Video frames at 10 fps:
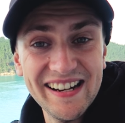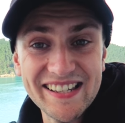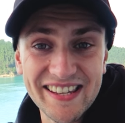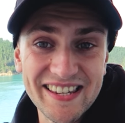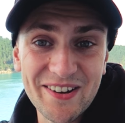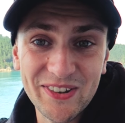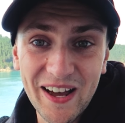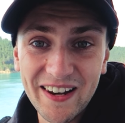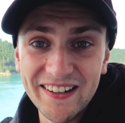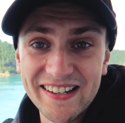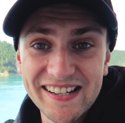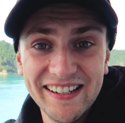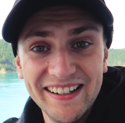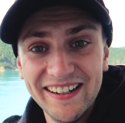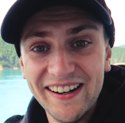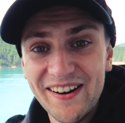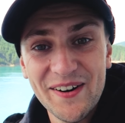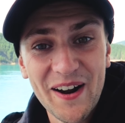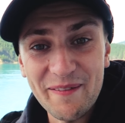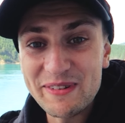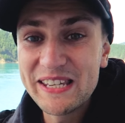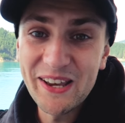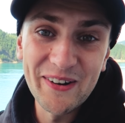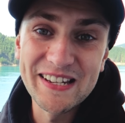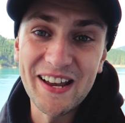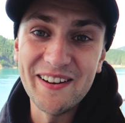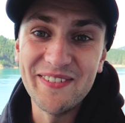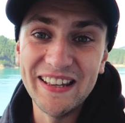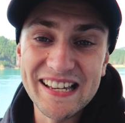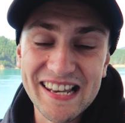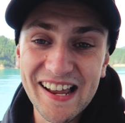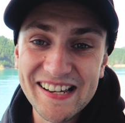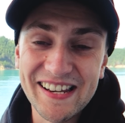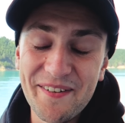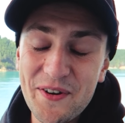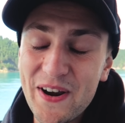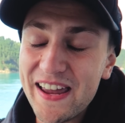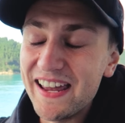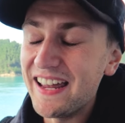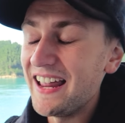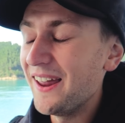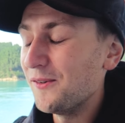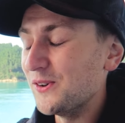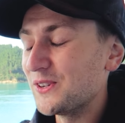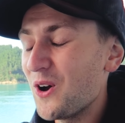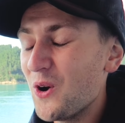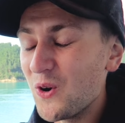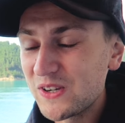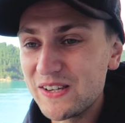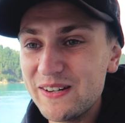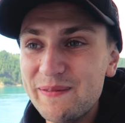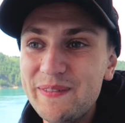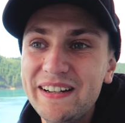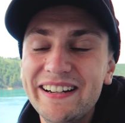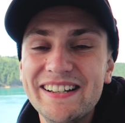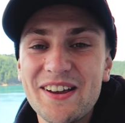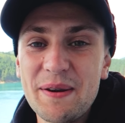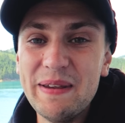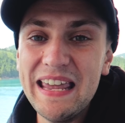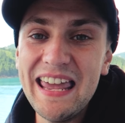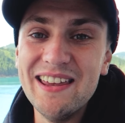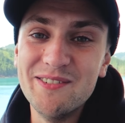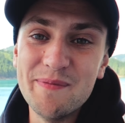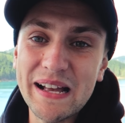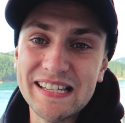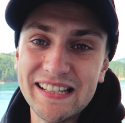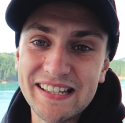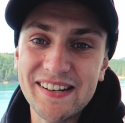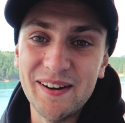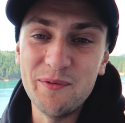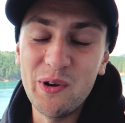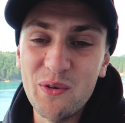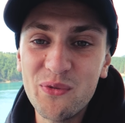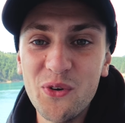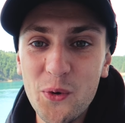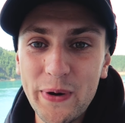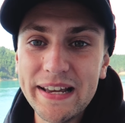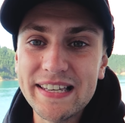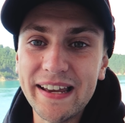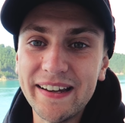is the South Island. So excited for this. Last time we were here, it was awesome. It's gonna be even better this time. We've got four weeks